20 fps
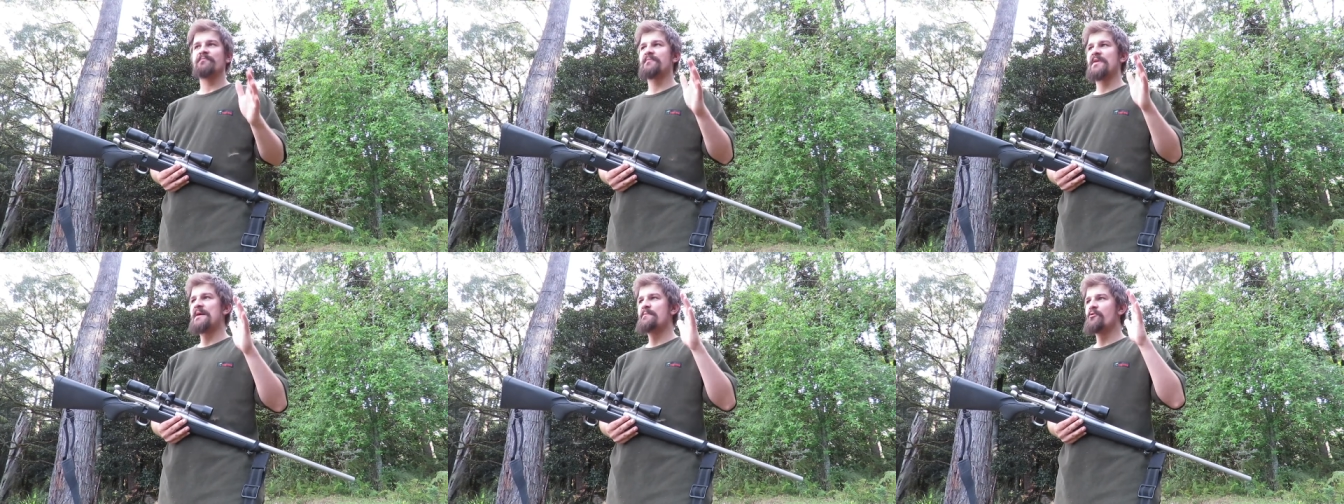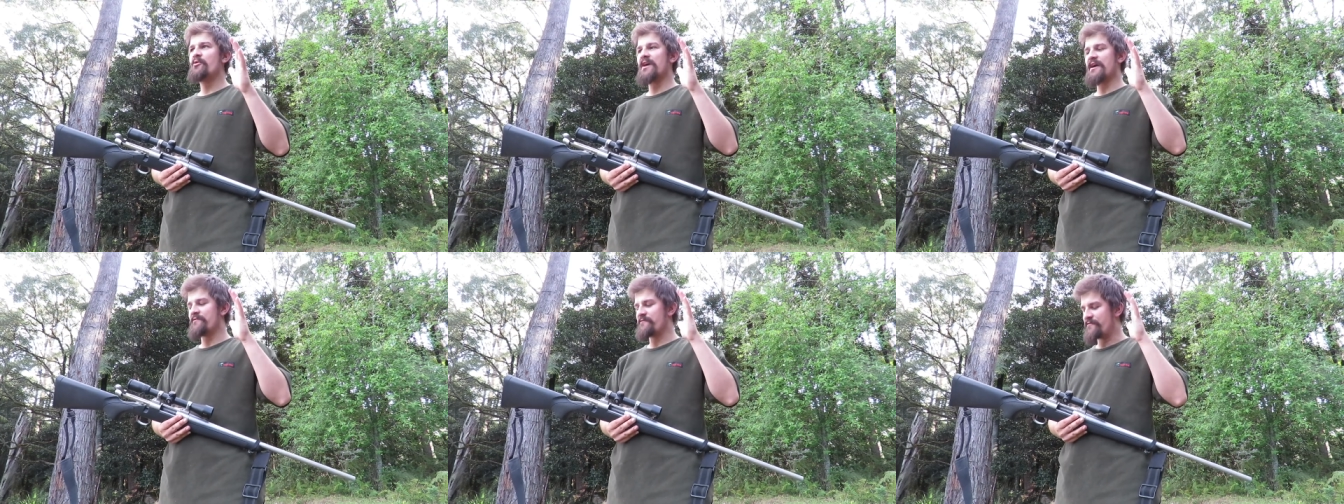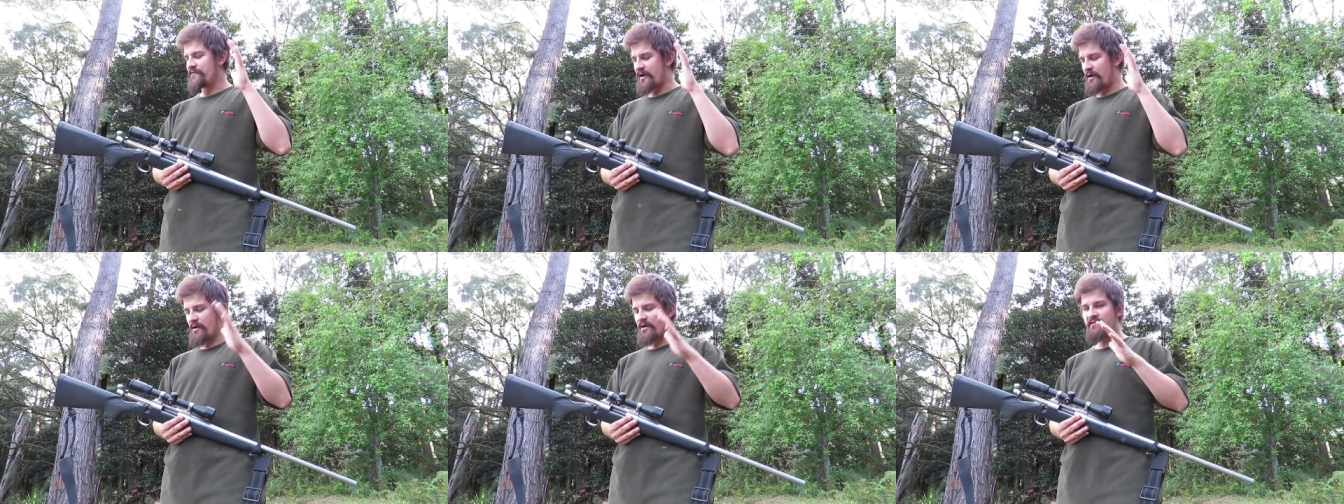People get
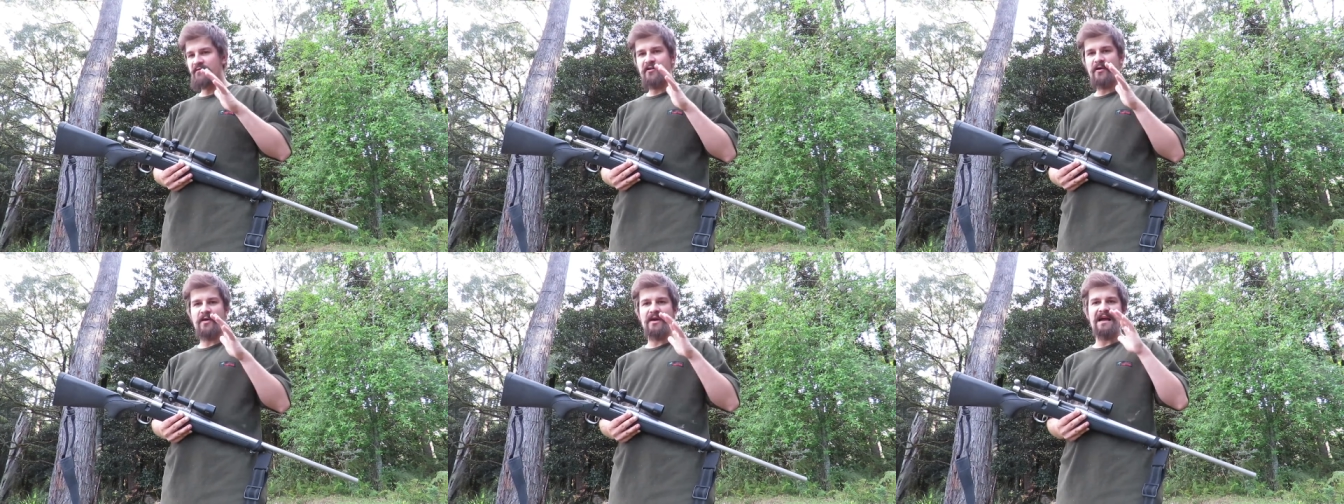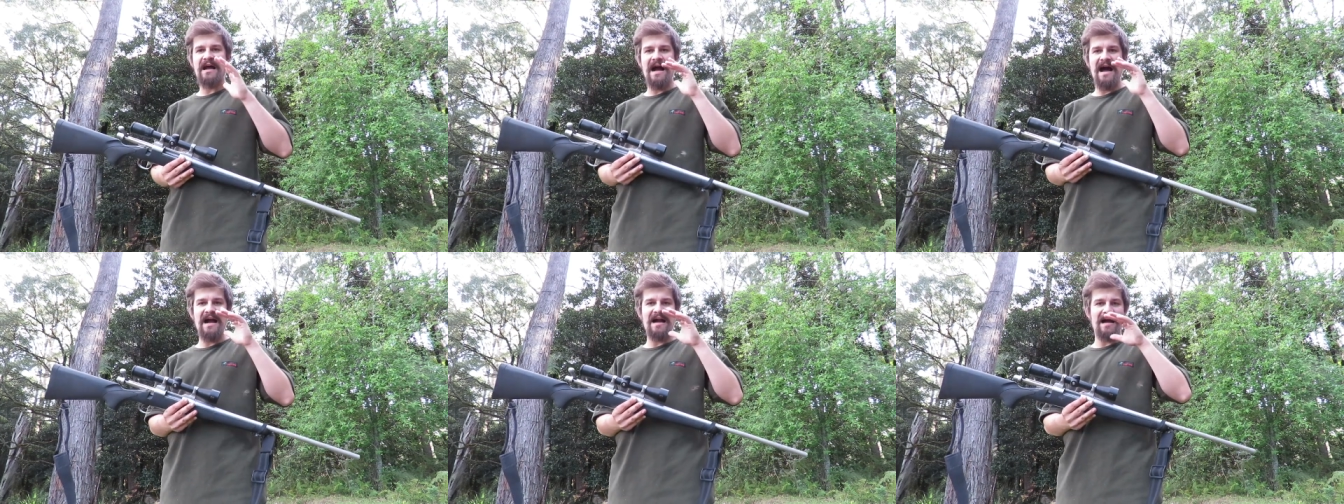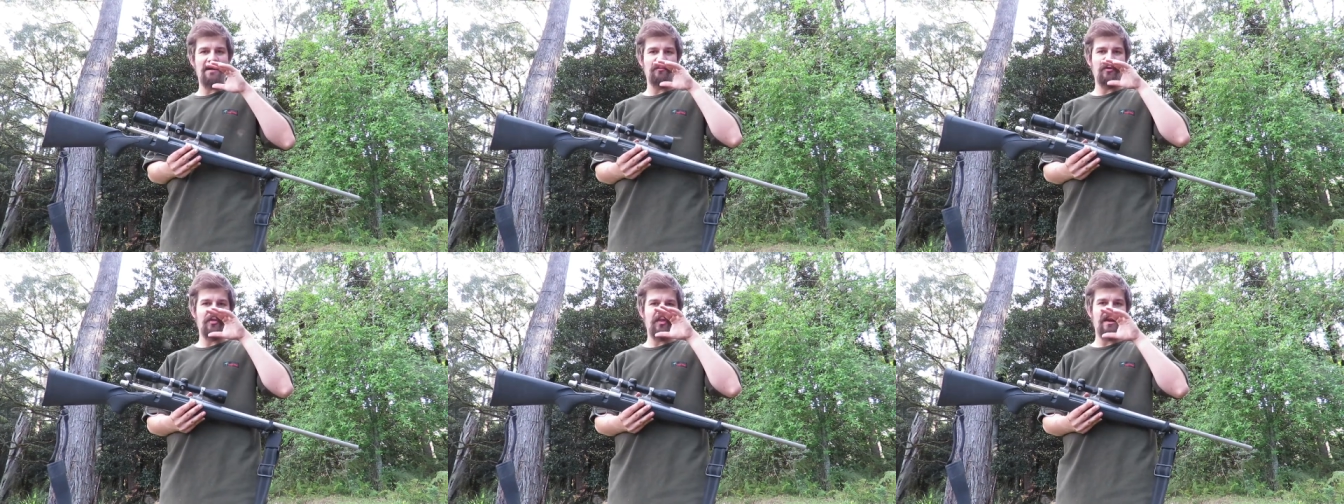very, very
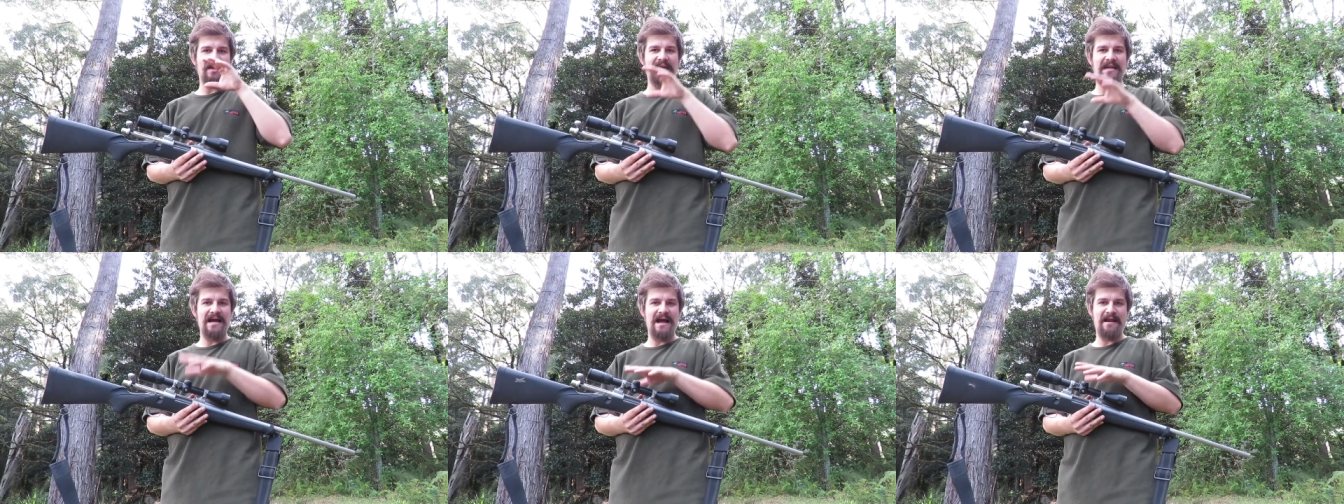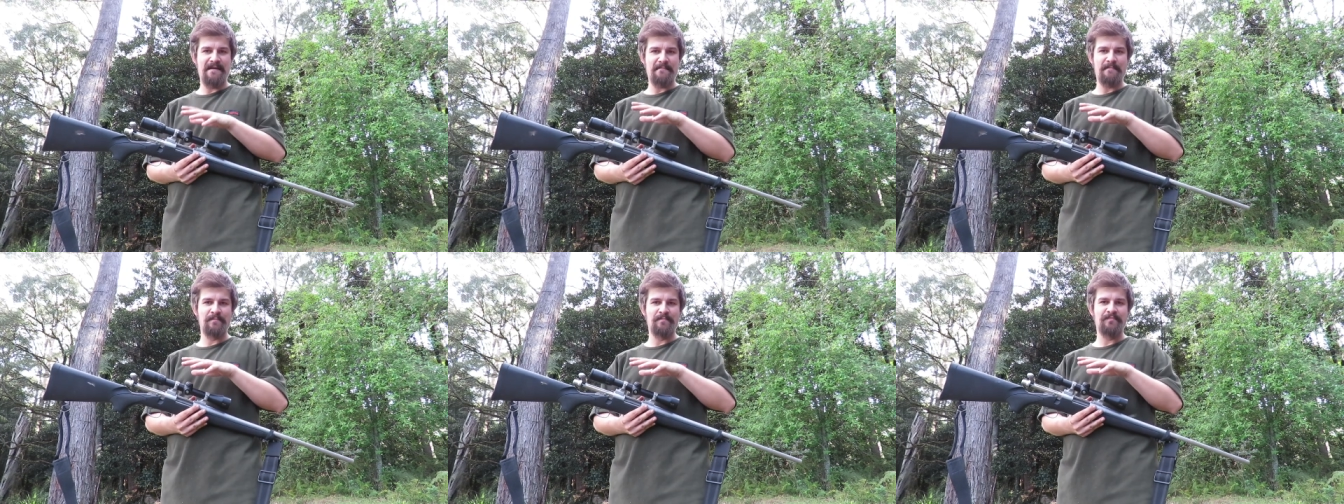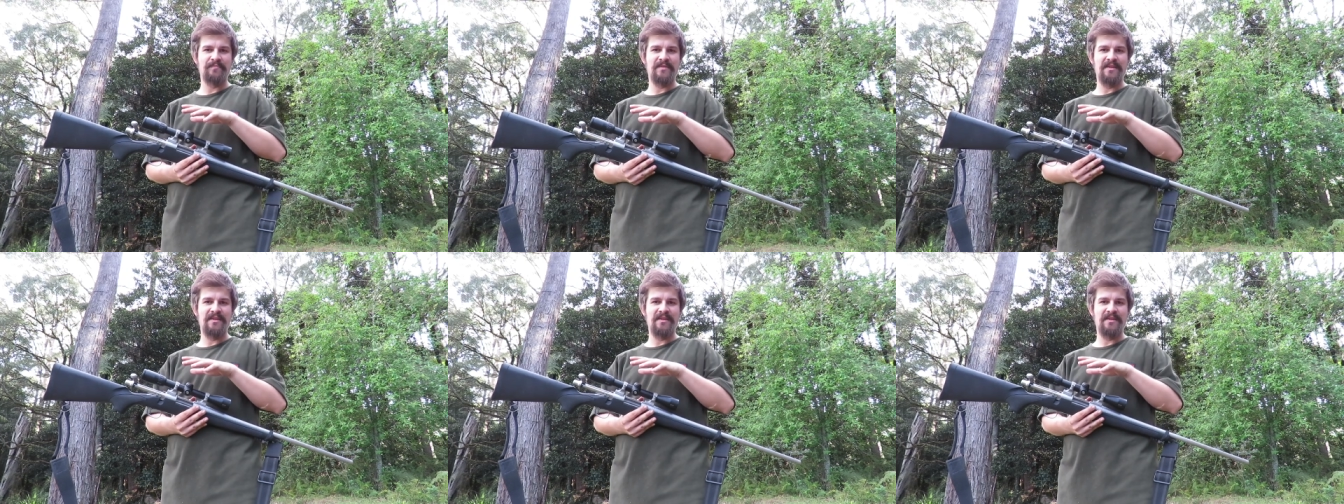hung up on the gun